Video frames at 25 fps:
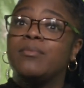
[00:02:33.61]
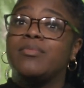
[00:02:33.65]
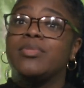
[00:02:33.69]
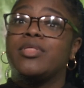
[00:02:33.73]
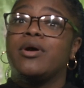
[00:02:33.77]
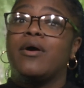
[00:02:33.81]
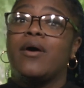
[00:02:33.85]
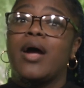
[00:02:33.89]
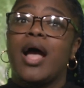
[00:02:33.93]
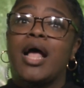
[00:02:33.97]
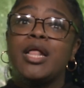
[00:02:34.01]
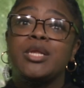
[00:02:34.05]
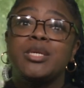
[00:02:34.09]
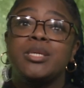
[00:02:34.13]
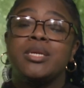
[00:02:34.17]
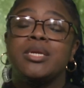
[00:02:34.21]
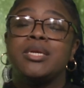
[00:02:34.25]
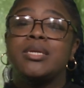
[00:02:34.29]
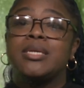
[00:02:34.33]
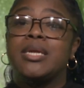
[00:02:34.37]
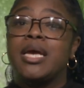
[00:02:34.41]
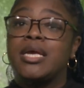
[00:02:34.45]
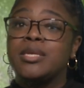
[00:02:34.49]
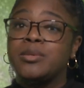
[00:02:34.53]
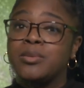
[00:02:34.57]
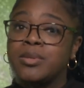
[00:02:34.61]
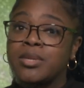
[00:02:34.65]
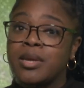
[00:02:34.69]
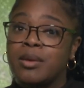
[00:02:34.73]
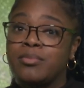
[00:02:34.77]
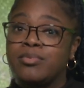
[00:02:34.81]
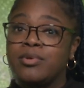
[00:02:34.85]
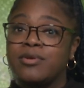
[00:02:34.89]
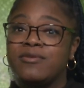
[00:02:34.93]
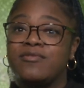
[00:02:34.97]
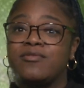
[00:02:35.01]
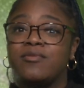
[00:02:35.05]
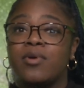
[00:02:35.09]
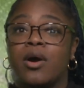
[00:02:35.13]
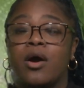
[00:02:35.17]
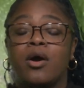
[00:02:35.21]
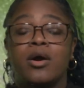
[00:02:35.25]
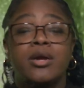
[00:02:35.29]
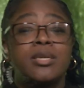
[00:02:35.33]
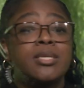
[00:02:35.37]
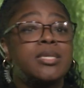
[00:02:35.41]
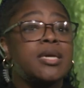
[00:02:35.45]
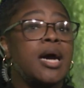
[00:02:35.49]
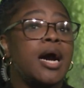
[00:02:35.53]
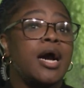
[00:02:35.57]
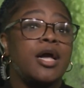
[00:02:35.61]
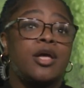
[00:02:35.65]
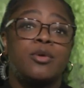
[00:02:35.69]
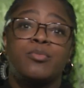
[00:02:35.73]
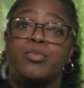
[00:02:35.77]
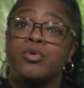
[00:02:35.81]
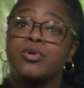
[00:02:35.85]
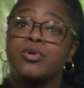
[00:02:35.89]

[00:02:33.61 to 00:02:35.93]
but there are actually taste receptors throughout our entire